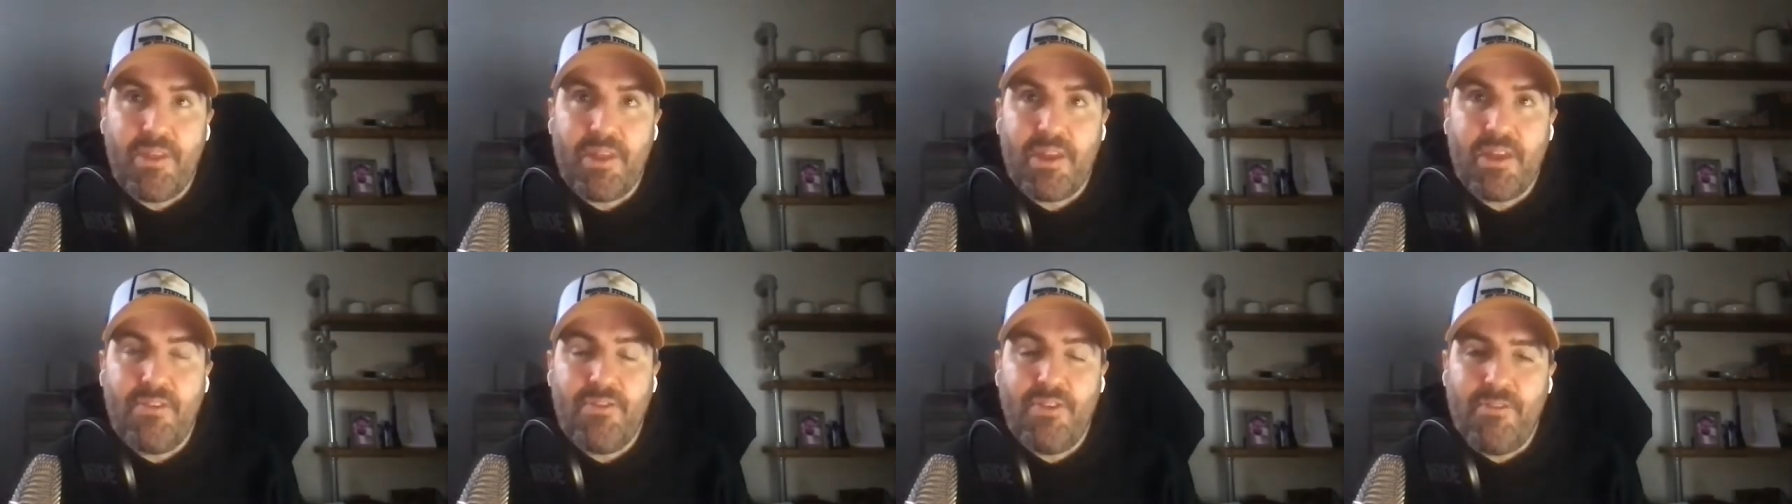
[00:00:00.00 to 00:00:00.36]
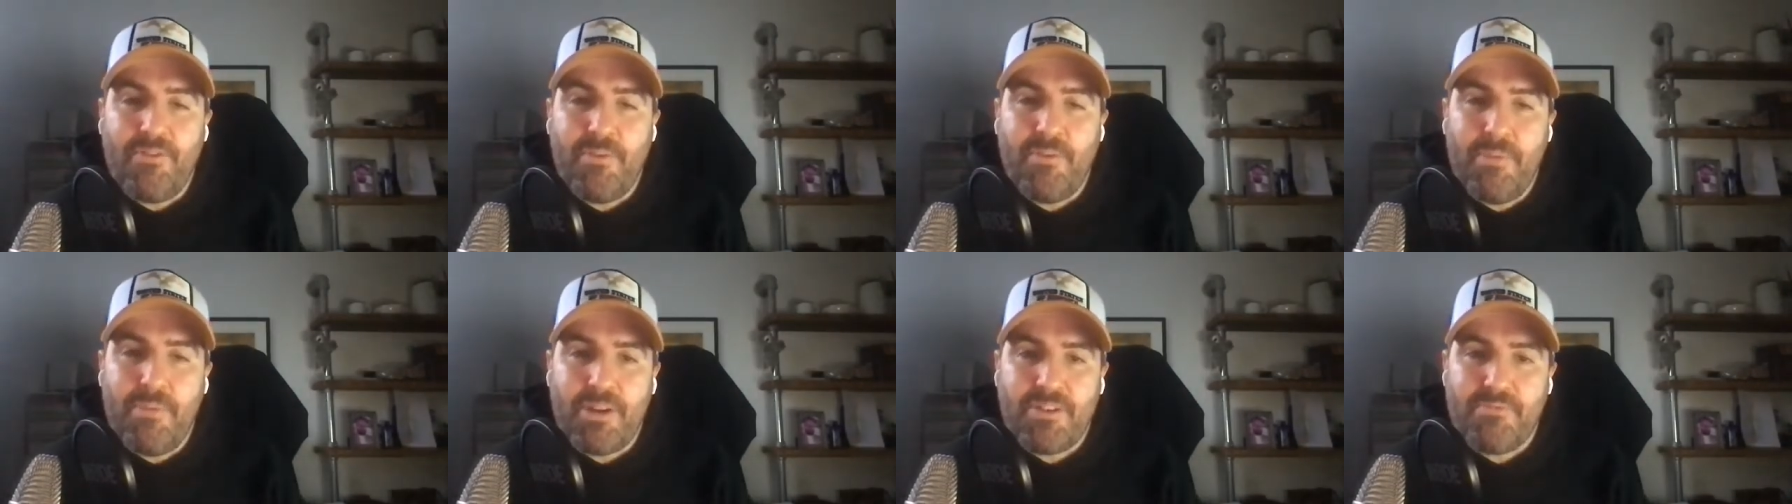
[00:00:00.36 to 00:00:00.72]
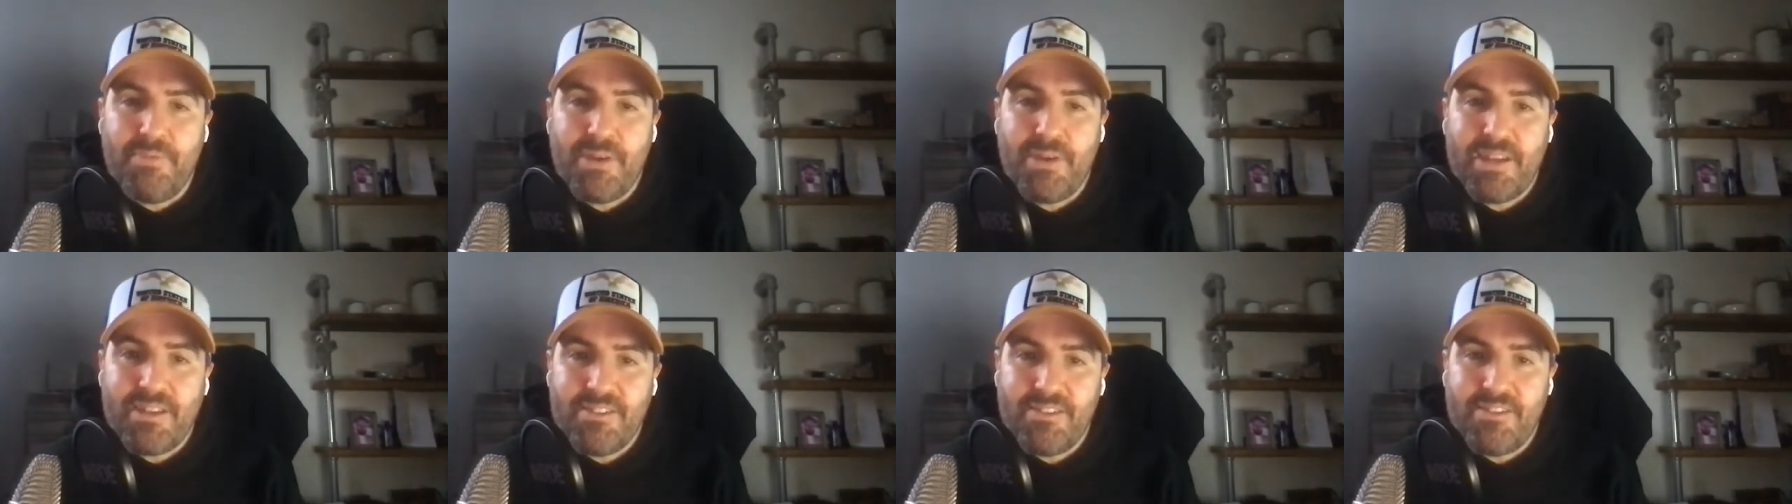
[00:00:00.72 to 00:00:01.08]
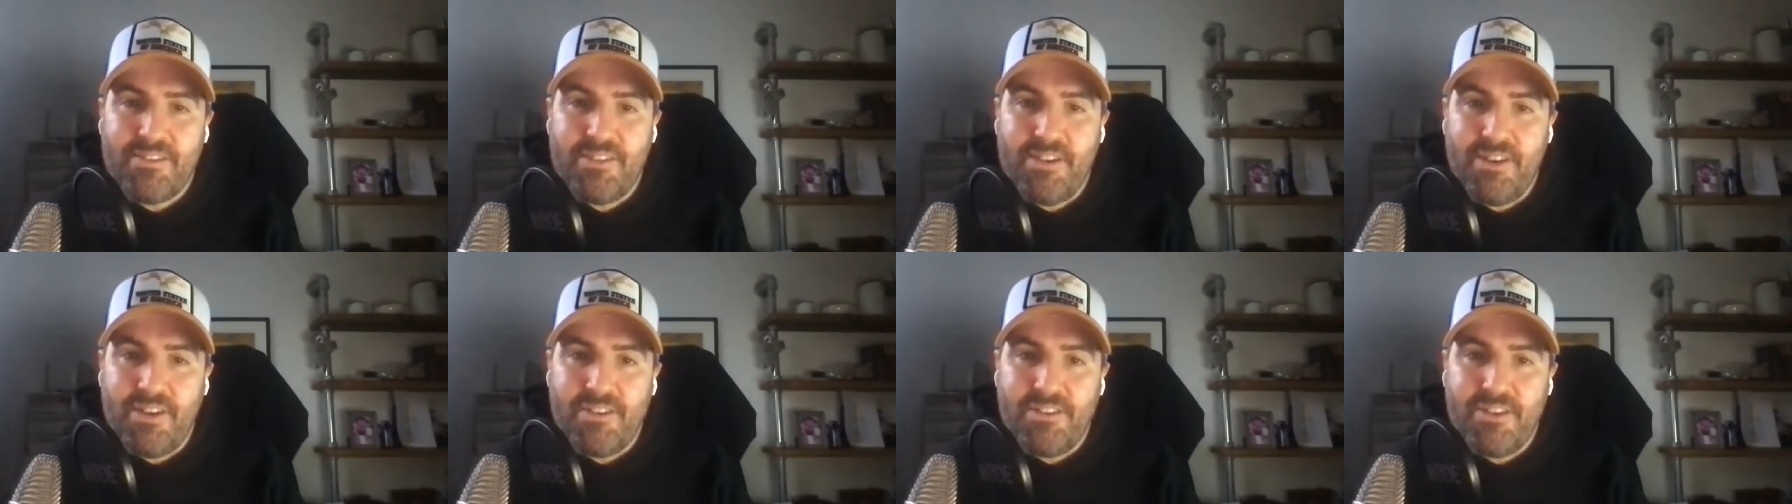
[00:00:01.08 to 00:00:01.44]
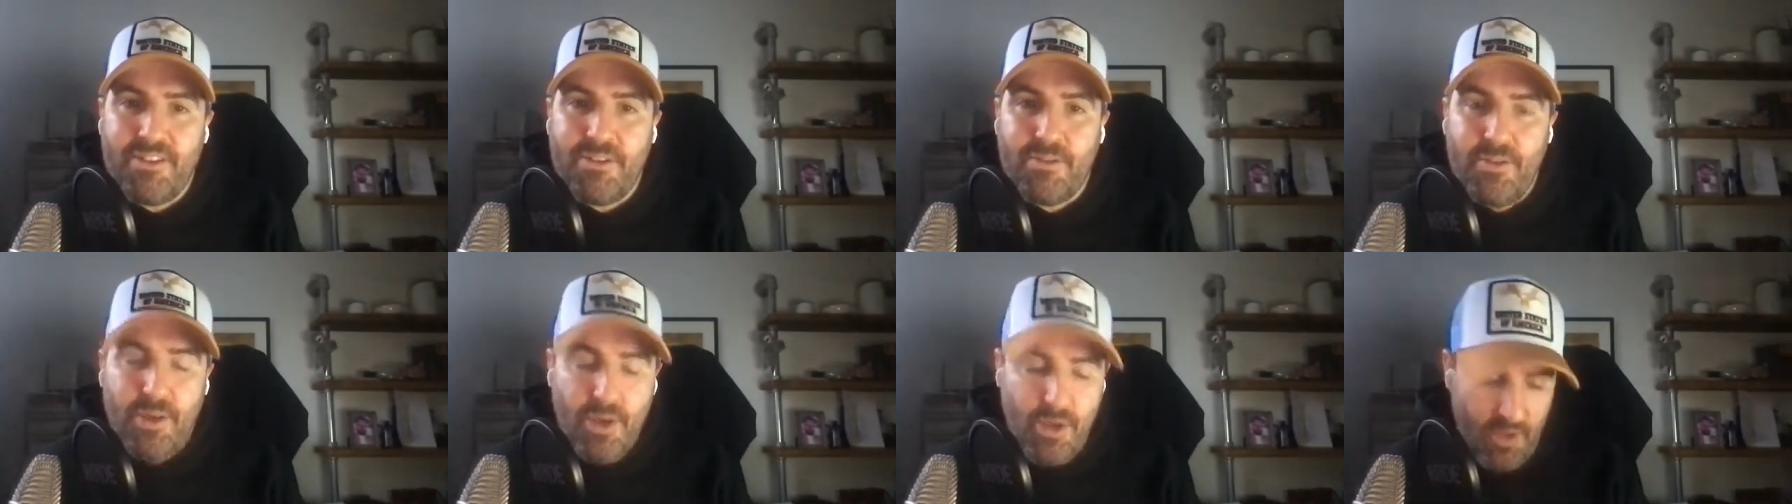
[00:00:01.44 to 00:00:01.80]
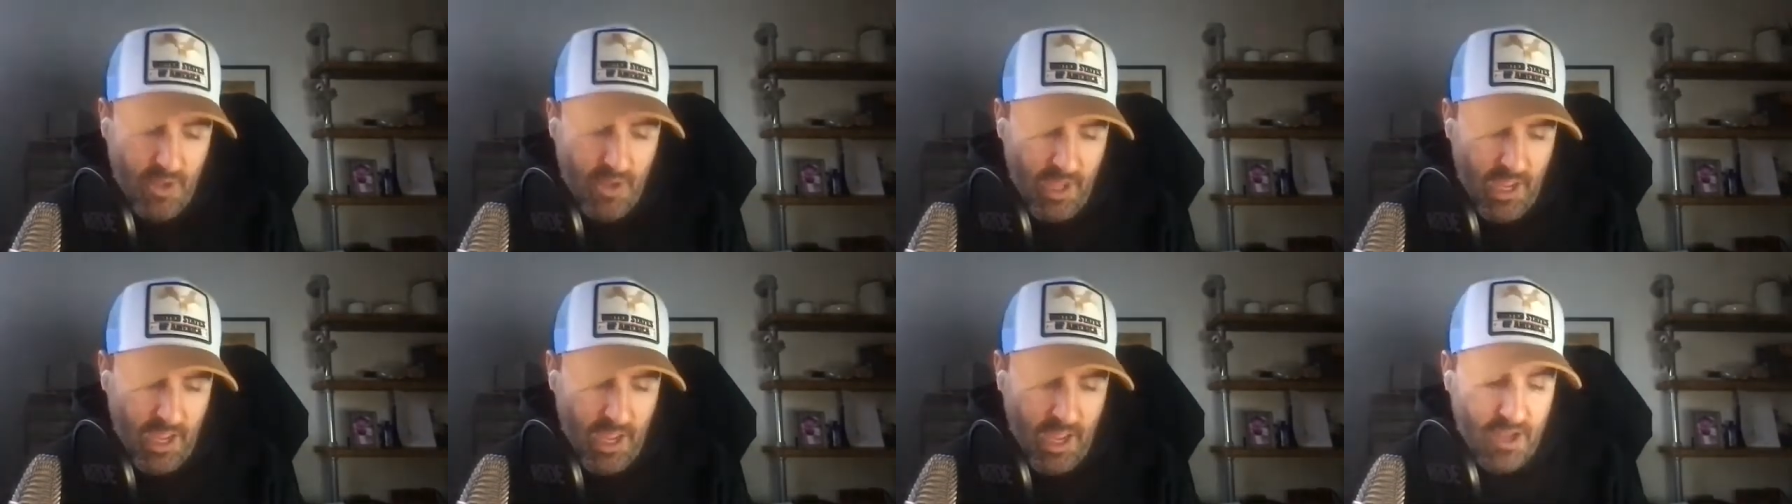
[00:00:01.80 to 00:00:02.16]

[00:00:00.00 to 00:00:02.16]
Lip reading: But I think if you have a much bigger society,